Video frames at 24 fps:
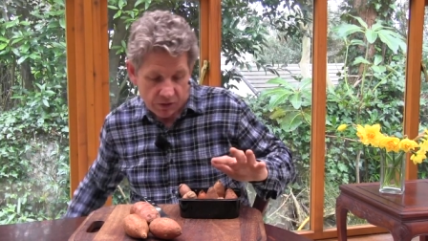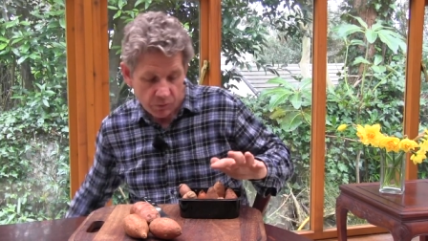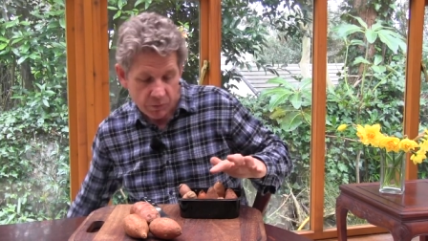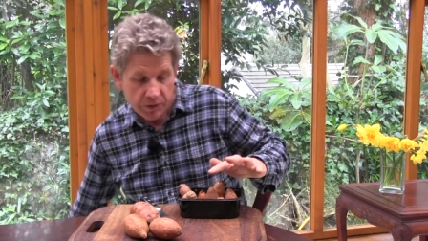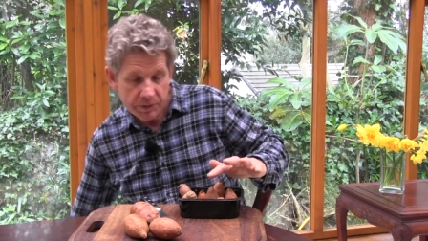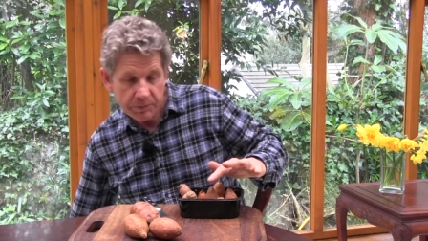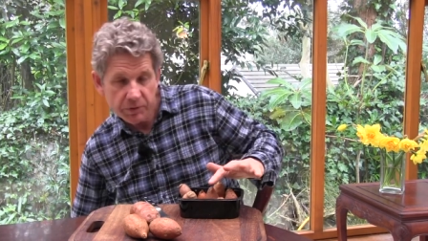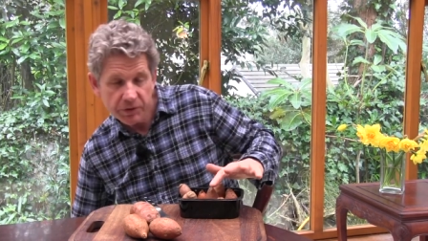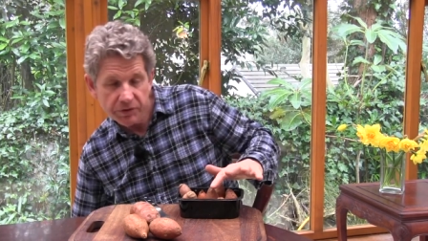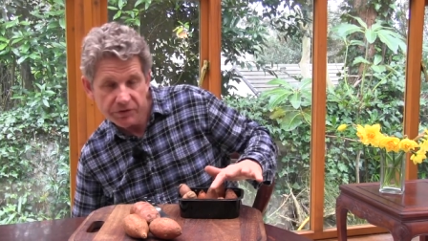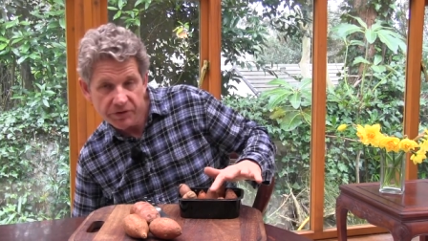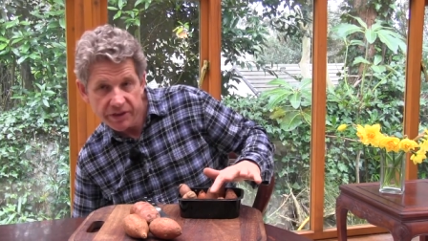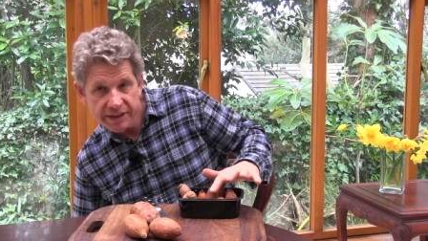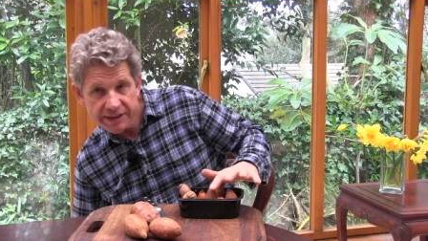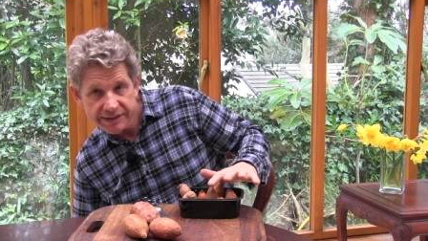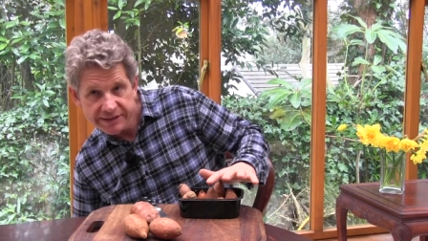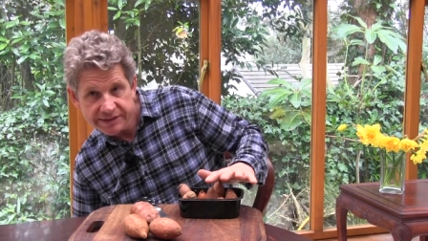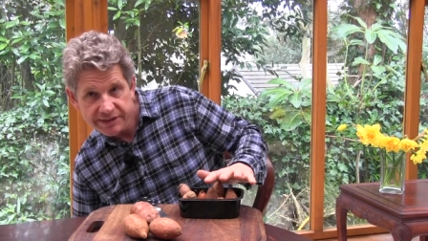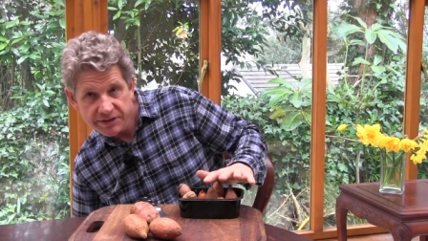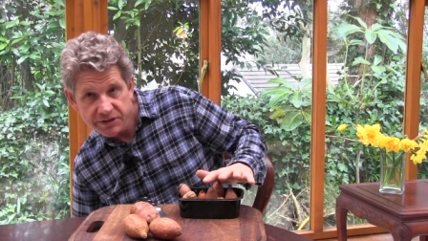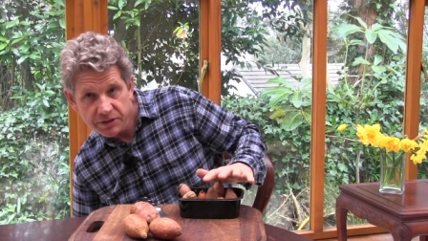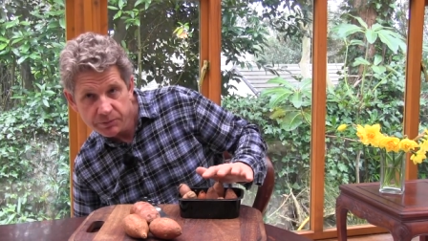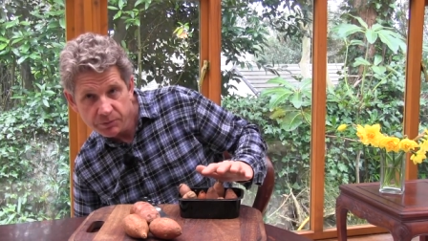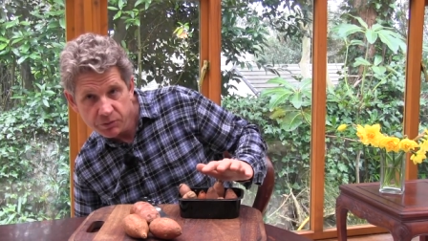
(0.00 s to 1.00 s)
we put
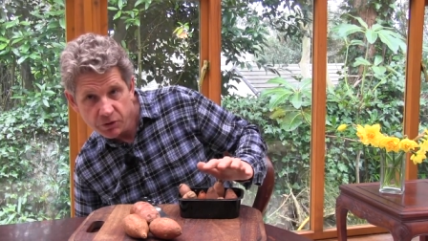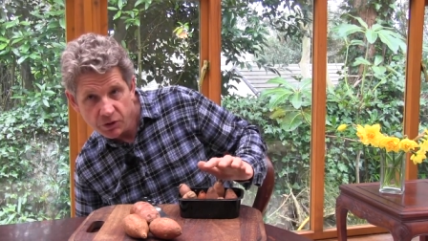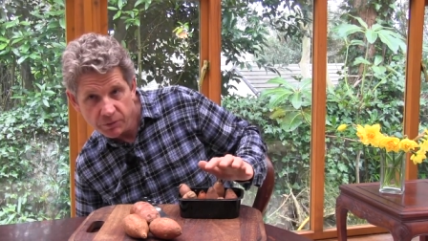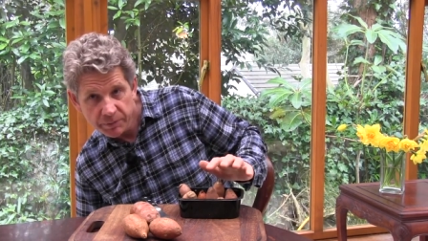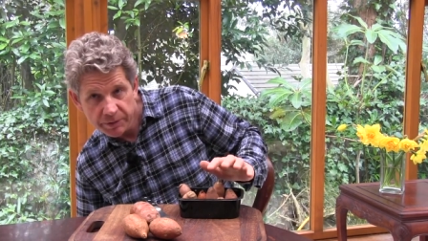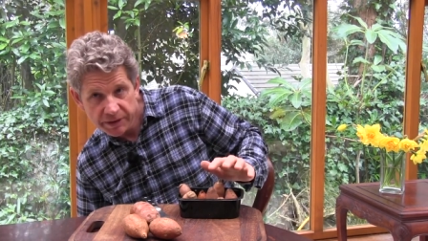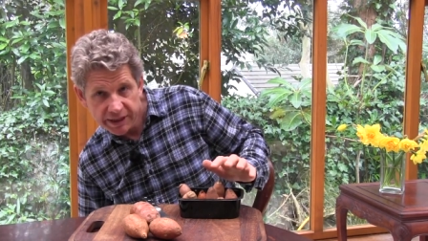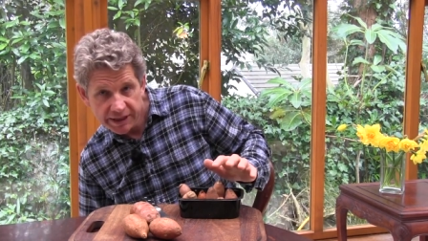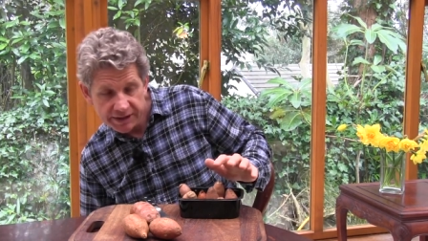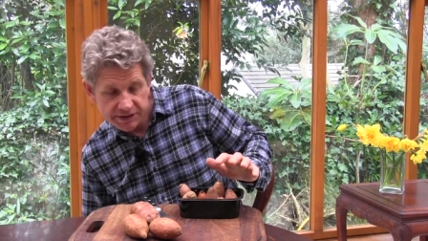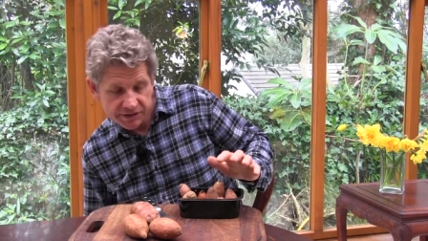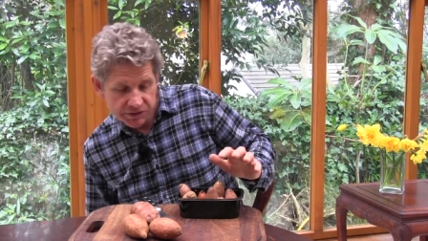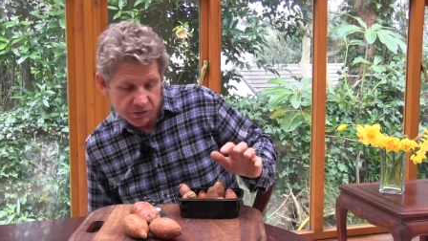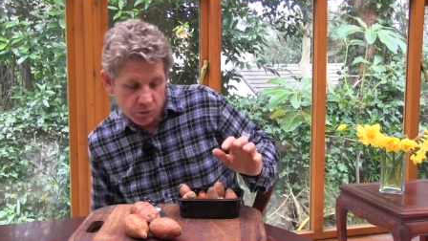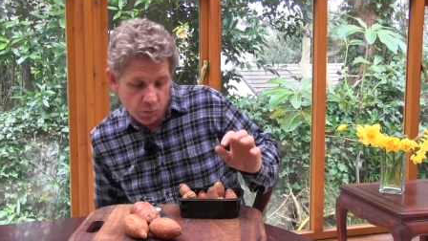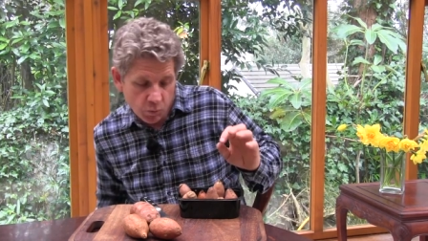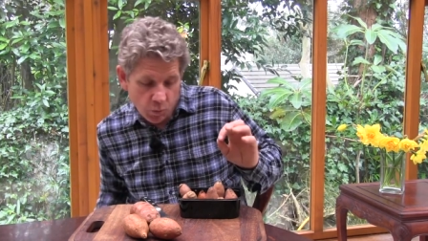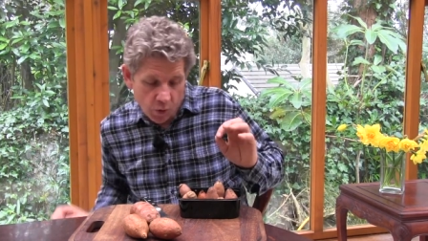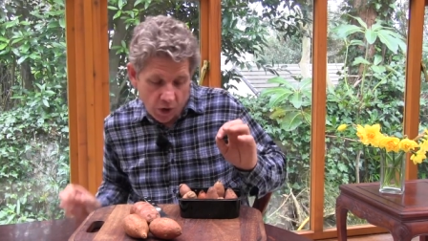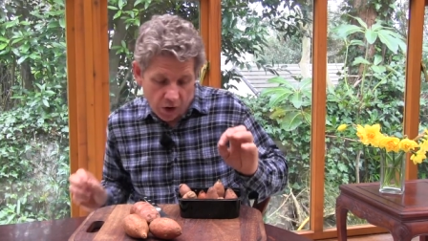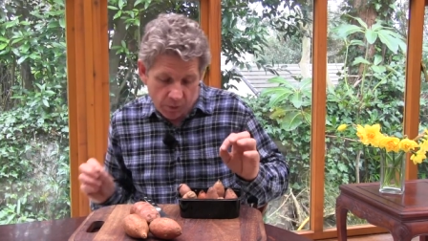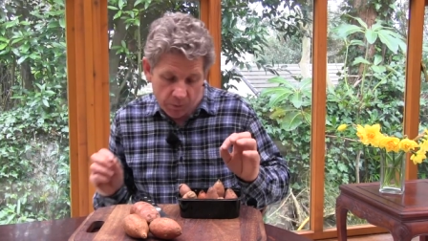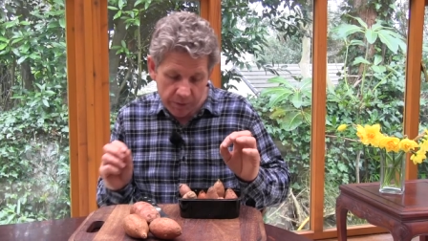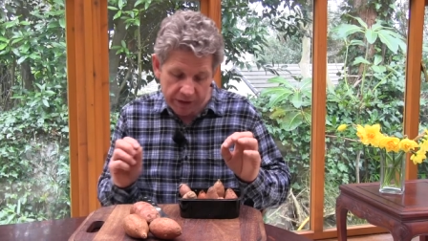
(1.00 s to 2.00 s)
this in the propagator
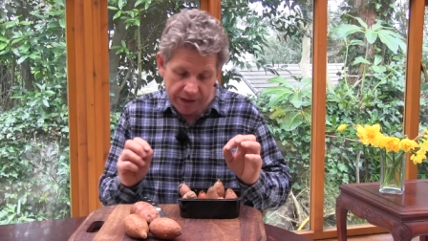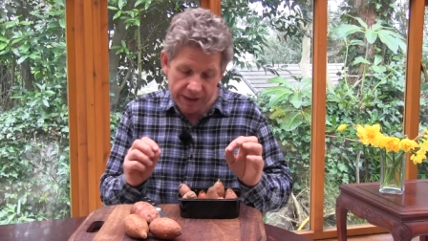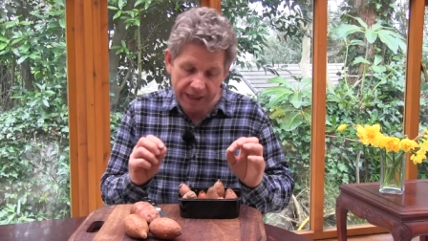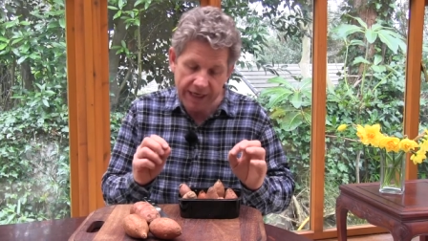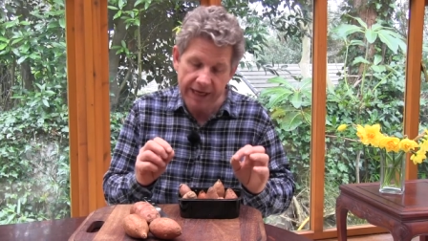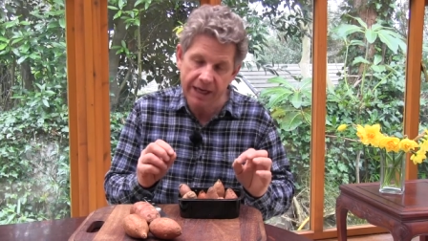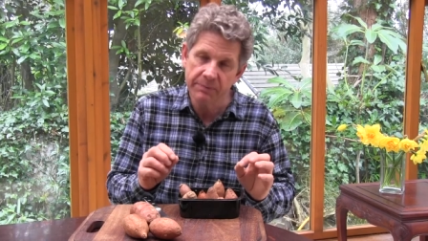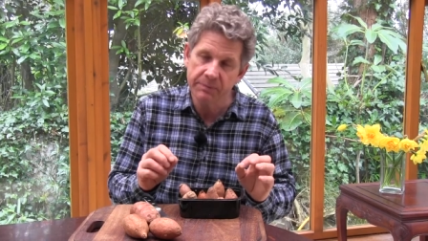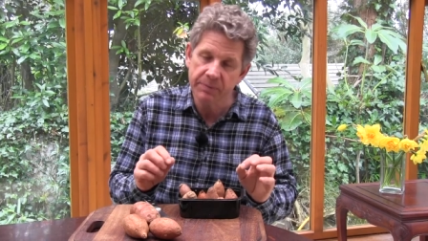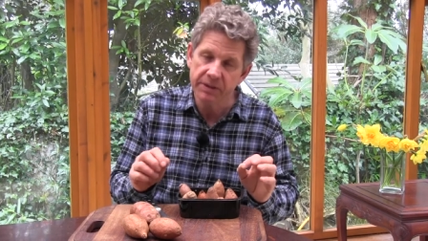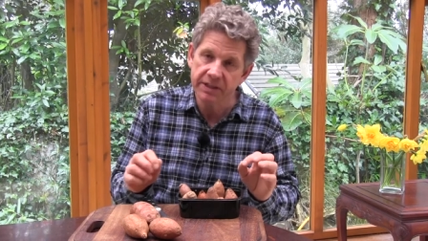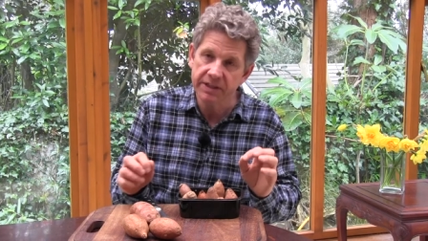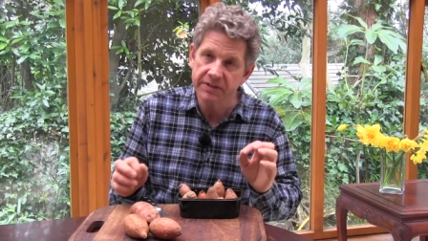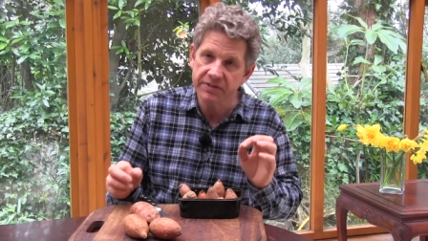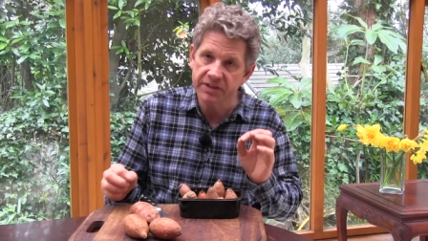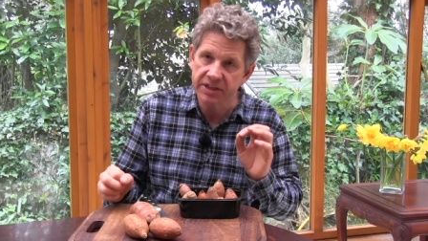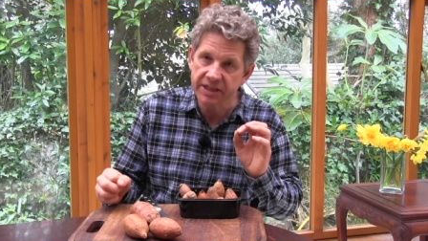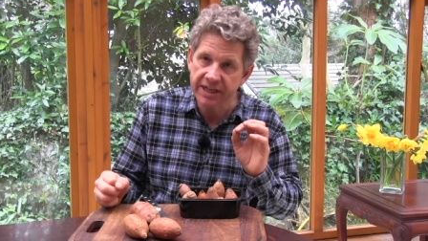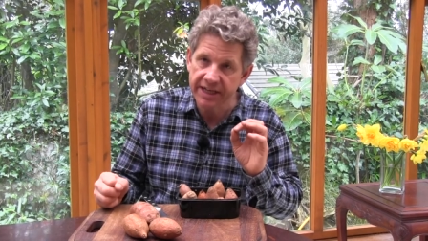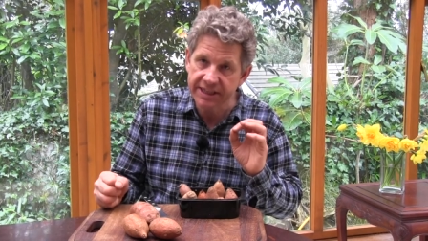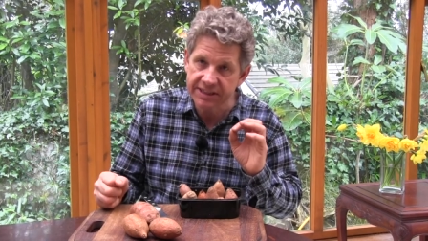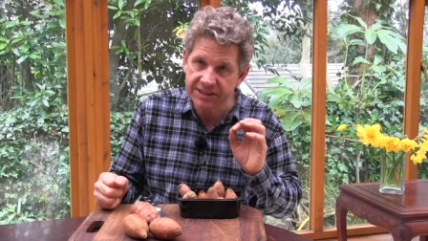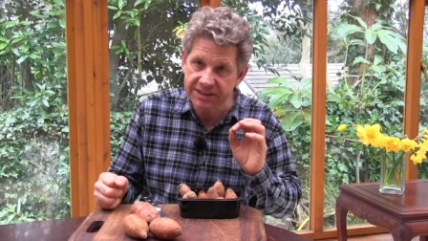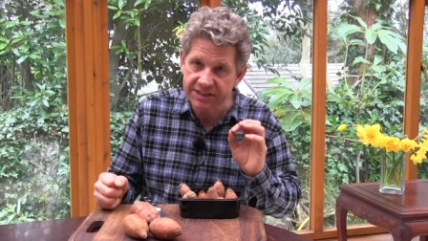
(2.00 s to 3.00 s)
and what will happen in
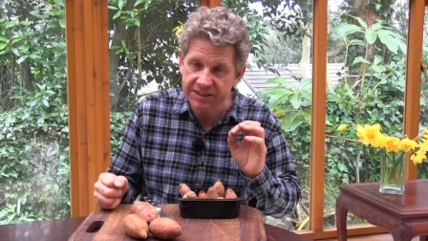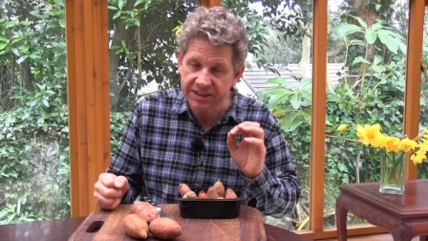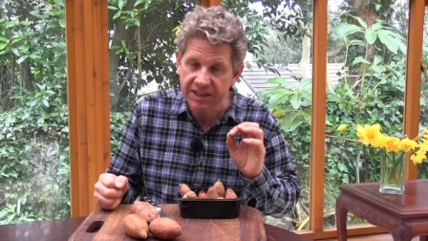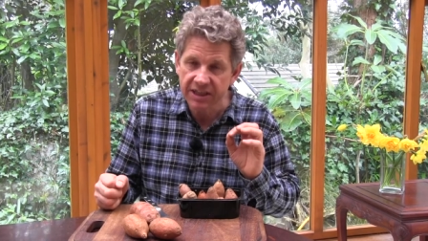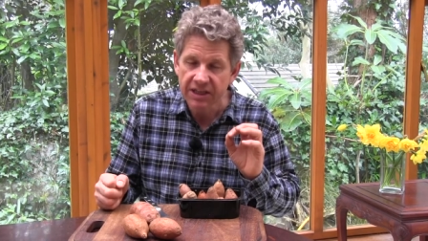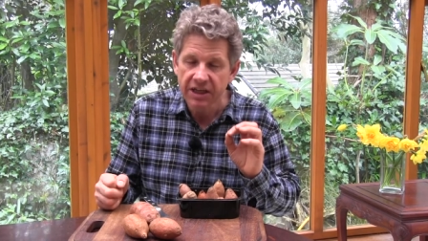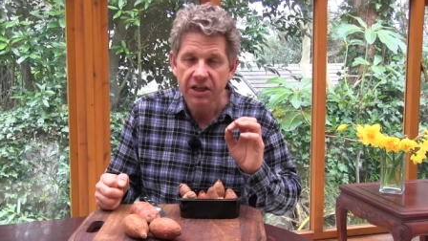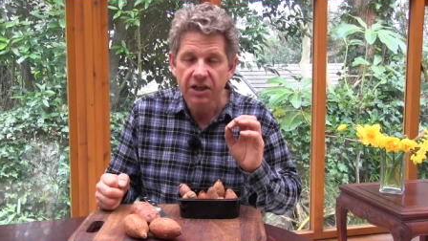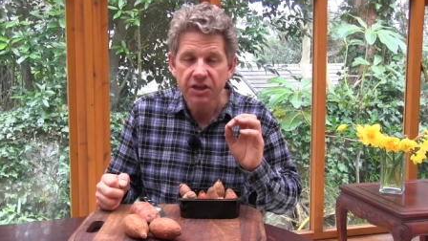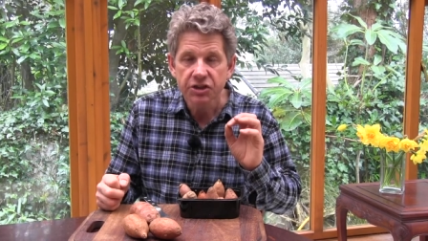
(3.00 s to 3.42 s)
the next